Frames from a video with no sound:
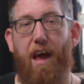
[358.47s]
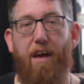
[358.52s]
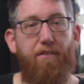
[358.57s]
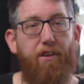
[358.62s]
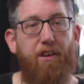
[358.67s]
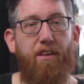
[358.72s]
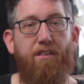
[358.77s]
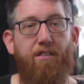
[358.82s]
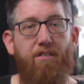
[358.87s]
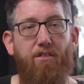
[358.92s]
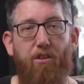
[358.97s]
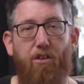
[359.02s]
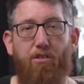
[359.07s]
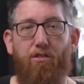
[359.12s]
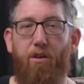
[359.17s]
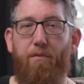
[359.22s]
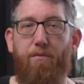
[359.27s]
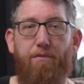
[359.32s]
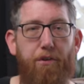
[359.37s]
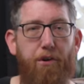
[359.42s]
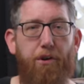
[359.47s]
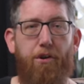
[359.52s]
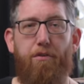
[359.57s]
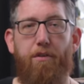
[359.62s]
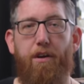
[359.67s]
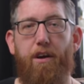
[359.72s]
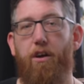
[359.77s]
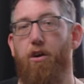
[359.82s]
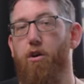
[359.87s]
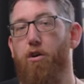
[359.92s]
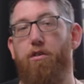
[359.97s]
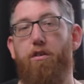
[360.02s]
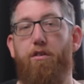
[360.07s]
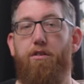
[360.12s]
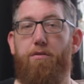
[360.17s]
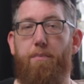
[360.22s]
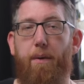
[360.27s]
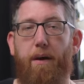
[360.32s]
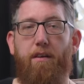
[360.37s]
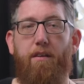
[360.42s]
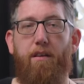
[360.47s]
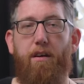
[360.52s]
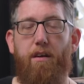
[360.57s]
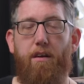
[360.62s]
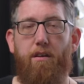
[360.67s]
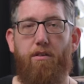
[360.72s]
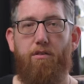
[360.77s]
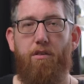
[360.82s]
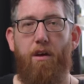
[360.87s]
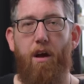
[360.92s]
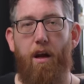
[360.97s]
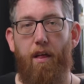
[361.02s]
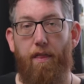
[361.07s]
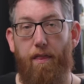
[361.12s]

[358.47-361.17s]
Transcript: evidence or tomfoolery according to the spectators.